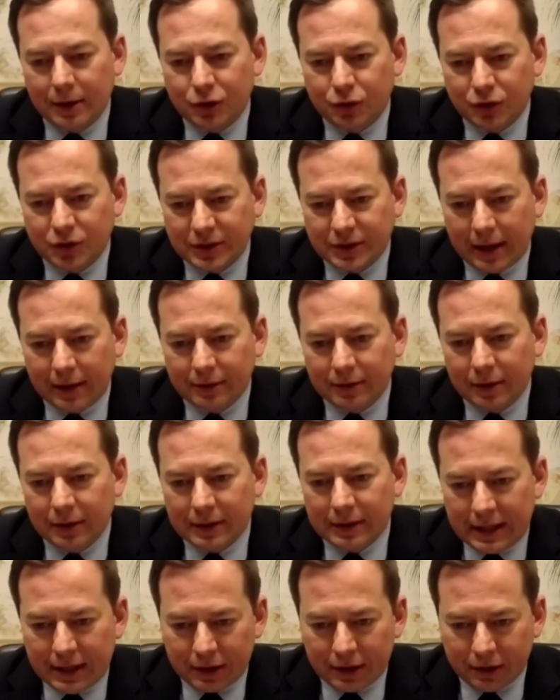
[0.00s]
to
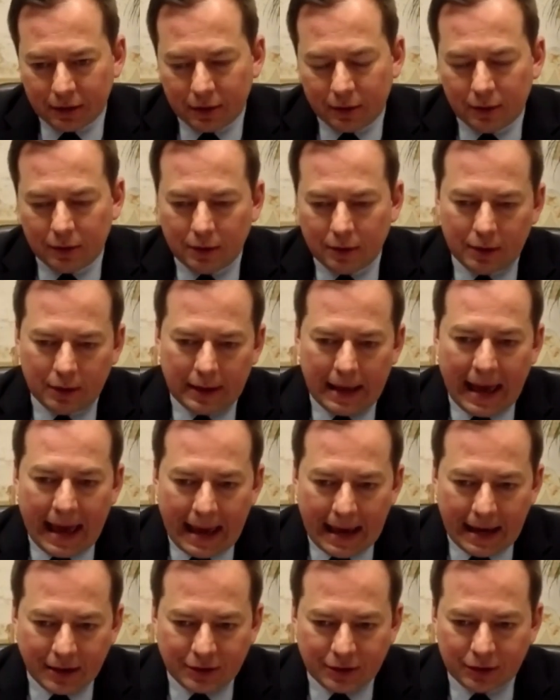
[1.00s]
send lethal
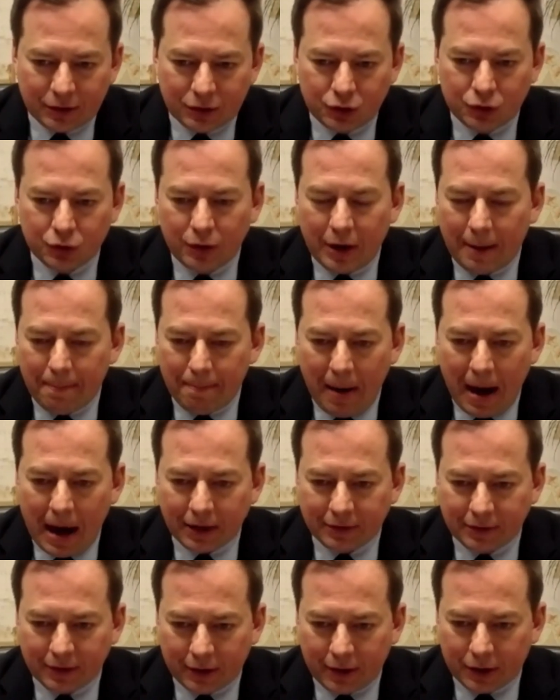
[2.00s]
aid to a
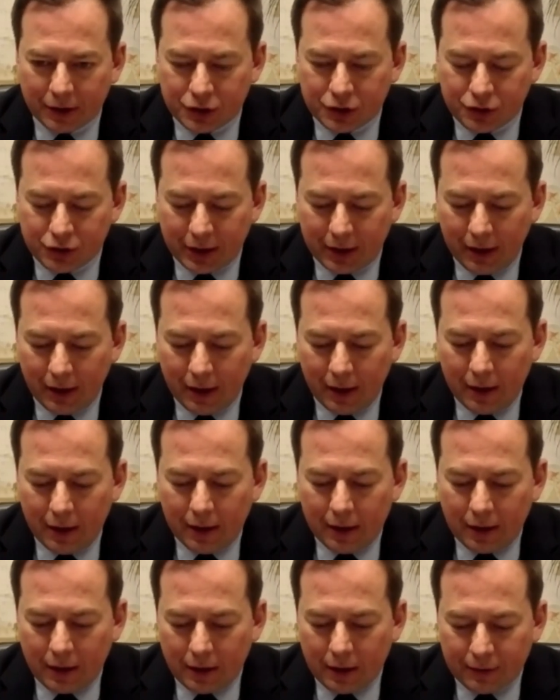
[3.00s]
partner country
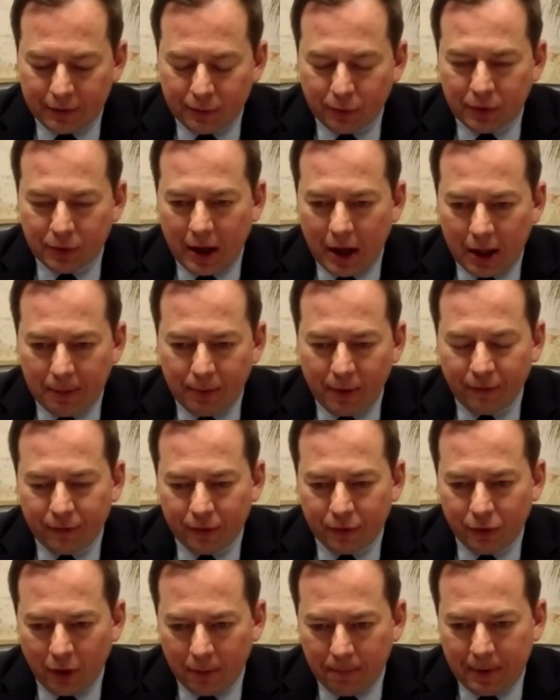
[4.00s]
through the help of
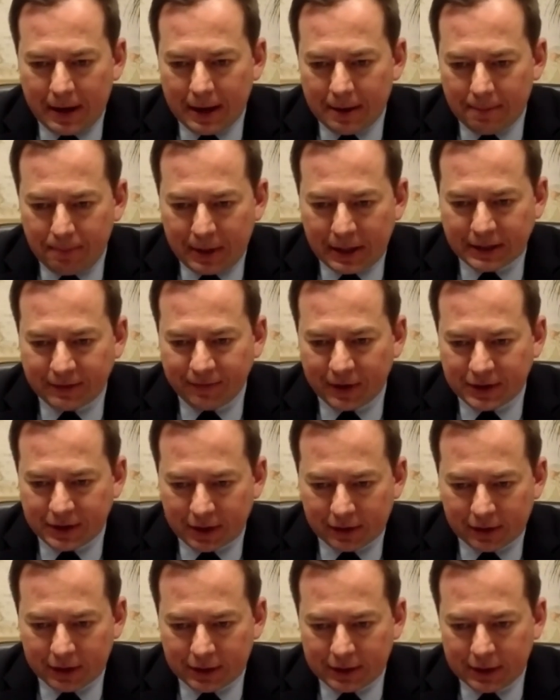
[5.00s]
European Peace
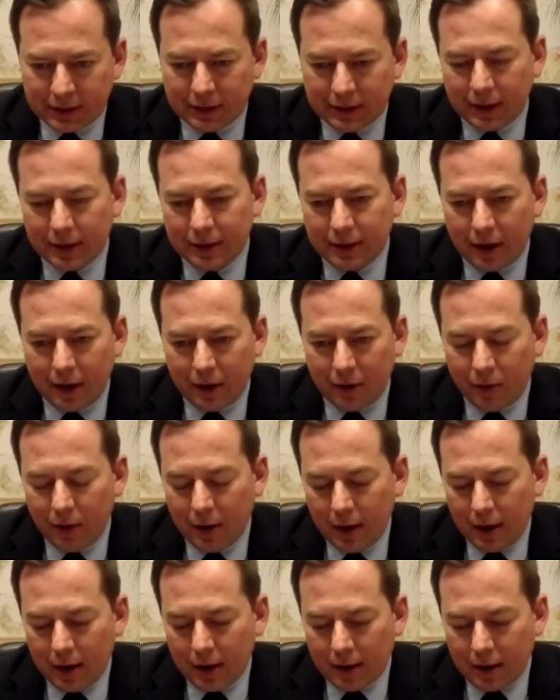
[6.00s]
Facility. And now
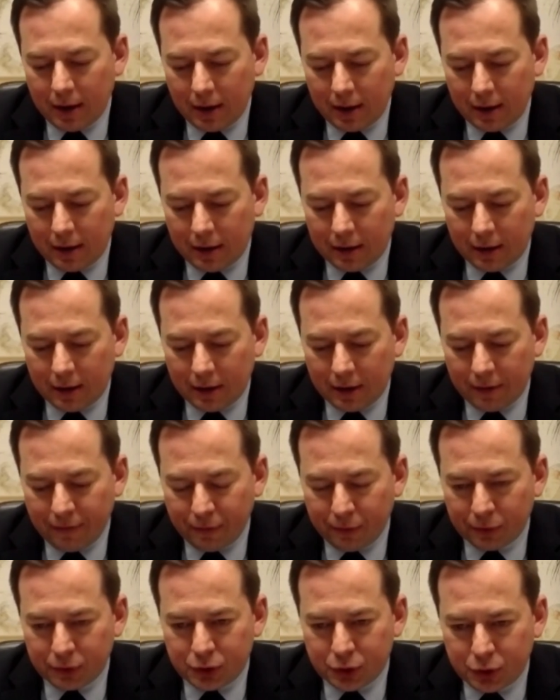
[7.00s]

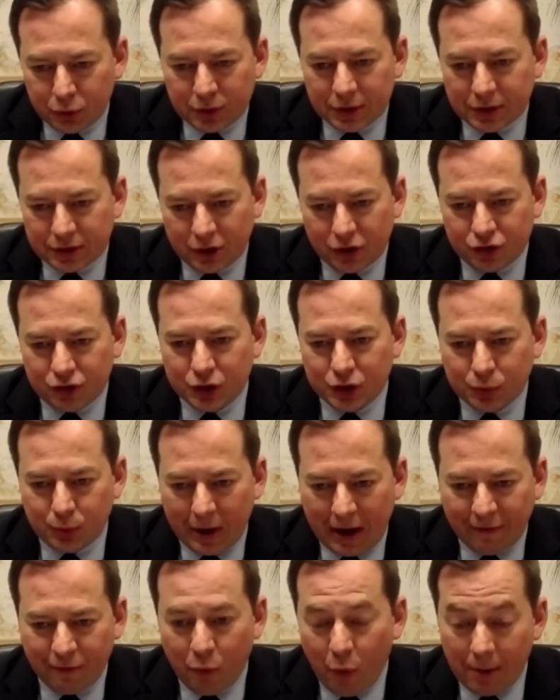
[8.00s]
through two decisions, we
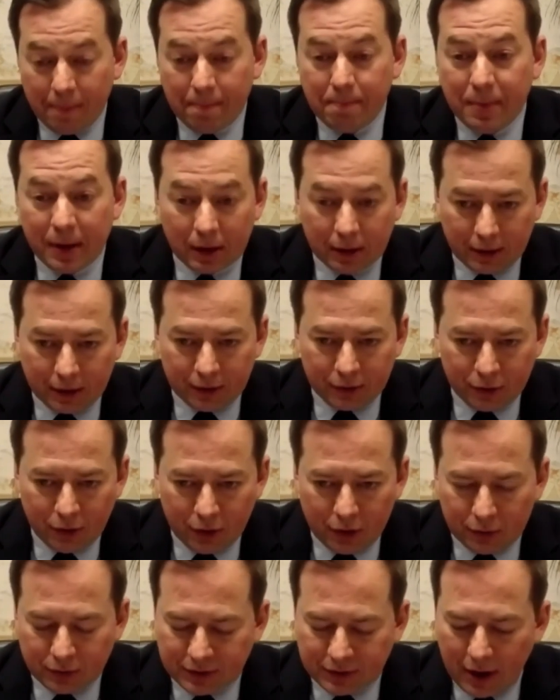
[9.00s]
have 1 billion
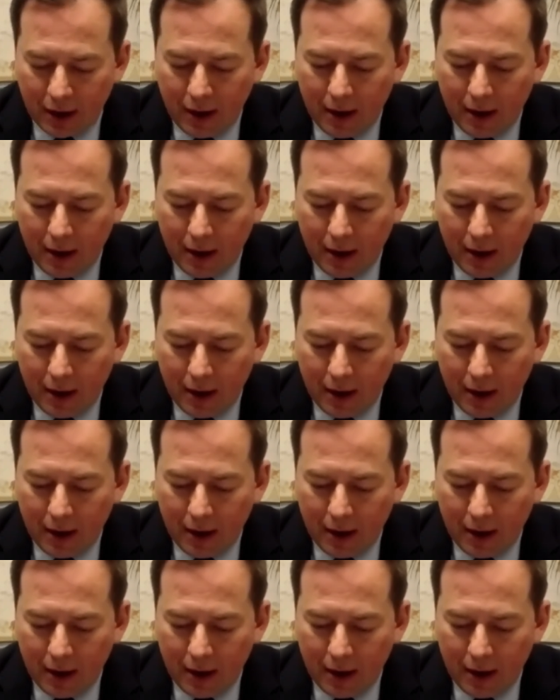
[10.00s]
euros